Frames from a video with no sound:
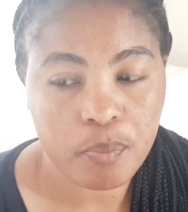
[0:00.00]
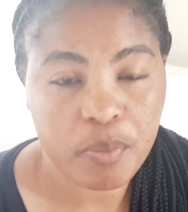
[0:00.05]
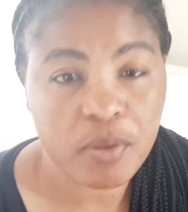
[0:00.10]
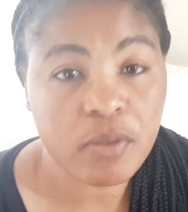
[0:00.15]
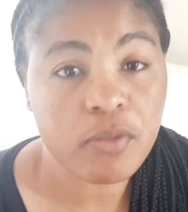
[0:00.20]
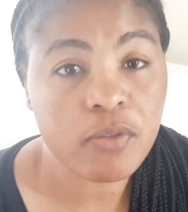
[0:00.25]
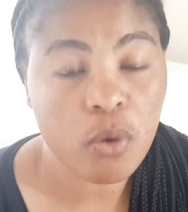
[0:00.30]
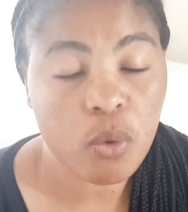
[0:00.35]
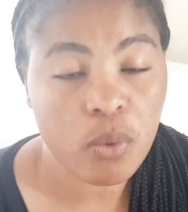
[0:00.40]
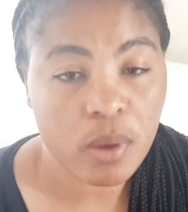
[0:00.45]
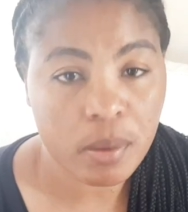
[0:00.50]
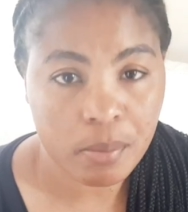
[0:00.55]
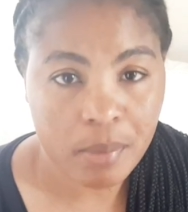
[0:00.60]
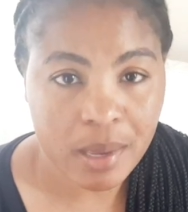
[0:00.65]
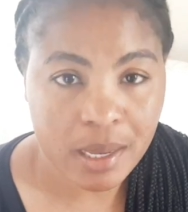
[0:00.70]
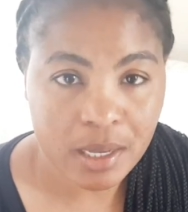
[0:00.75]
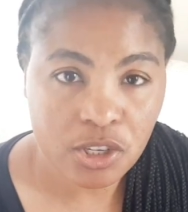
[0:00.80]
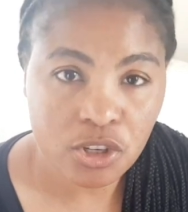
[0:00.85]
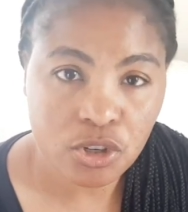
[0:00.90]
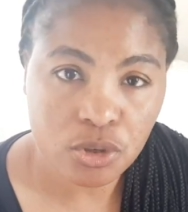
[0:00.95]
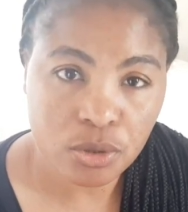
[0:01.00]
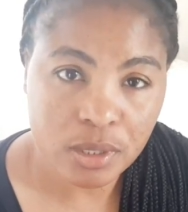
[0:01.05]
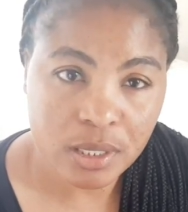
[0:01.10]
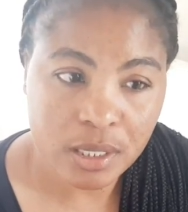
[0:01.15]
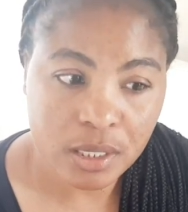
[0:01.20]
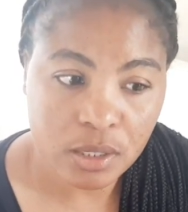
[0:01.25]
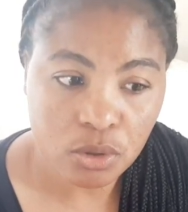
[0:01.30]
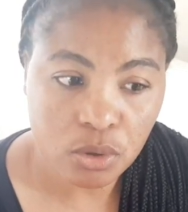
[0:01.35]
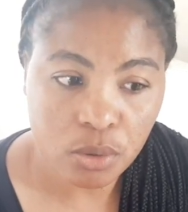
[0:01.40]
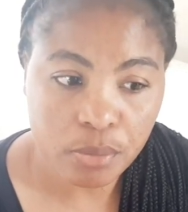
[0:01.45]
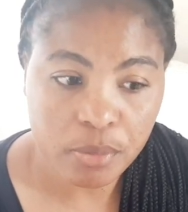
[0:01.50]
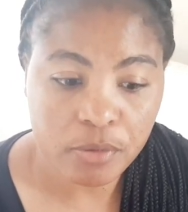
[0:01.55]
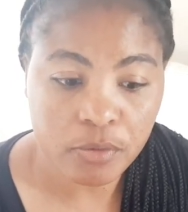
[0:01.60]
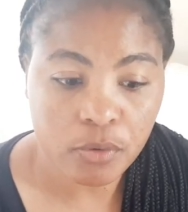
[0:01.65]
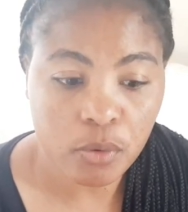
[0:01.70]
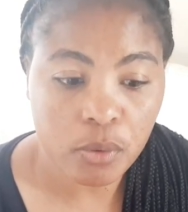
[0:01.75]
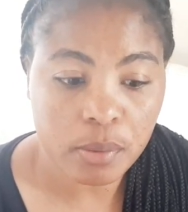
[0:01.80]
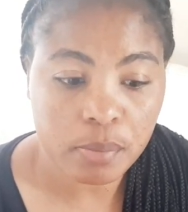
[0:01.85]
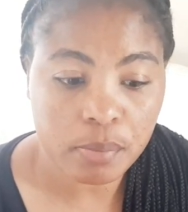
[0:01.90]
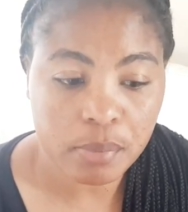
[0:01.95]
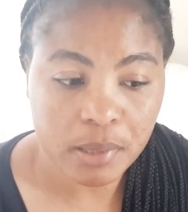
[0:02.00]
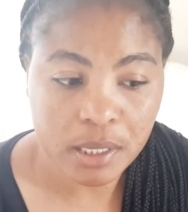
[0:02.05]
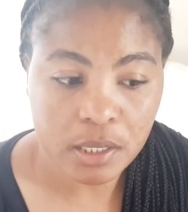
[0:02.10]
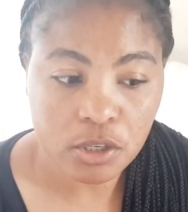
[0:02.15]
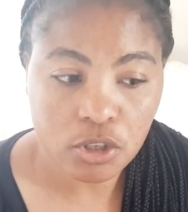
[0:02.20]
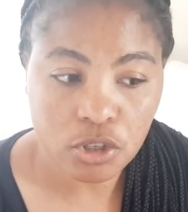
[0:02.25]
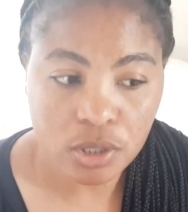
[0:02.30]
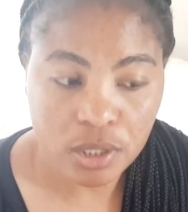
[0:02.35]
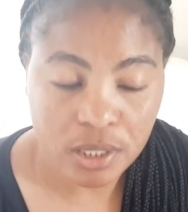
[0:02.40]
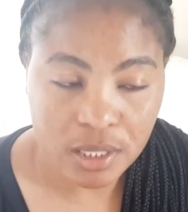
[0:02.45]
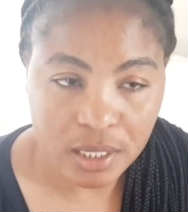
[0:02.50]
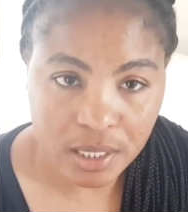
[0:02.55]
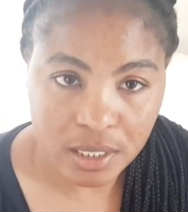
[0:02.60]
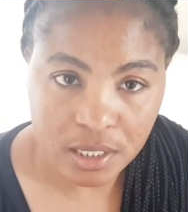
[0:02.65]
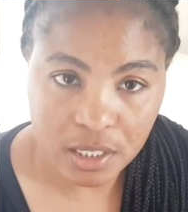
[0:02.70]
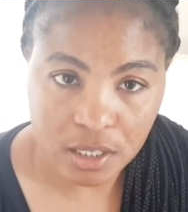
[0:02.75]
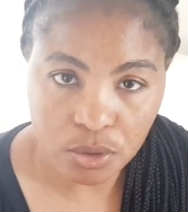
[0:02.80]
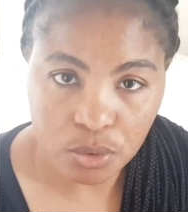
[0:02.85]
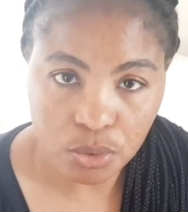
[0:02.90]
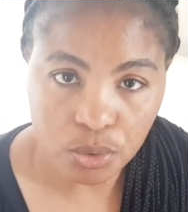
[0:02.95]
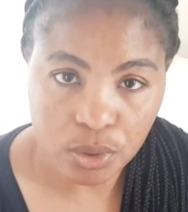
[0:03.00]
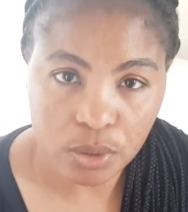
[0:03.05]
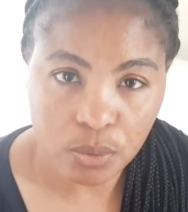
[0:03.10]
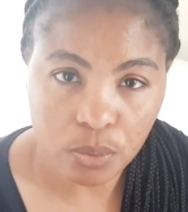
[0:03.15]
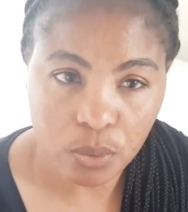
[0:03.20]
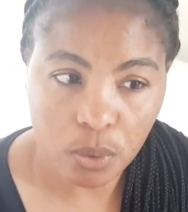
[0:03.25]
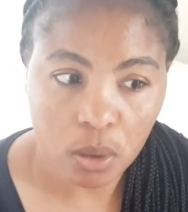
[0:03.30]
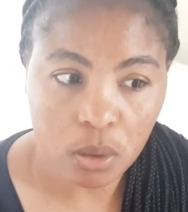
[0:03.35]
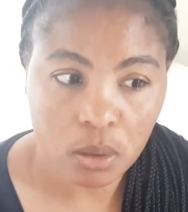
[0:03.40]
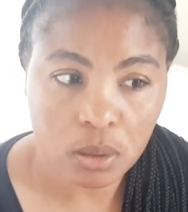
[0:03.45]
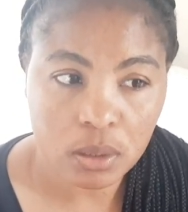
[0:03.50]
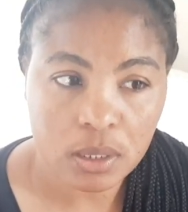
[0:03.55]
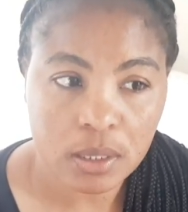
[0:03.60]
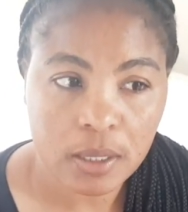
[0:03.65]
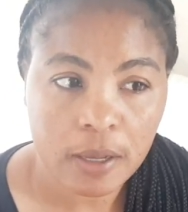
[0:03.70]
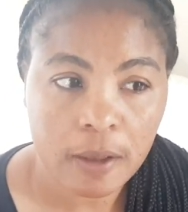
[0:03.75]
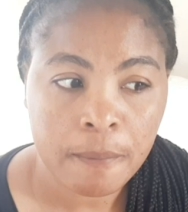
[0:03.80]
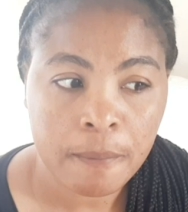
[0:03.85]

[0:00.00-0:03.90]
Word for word: before we make children or before we bring children into the world?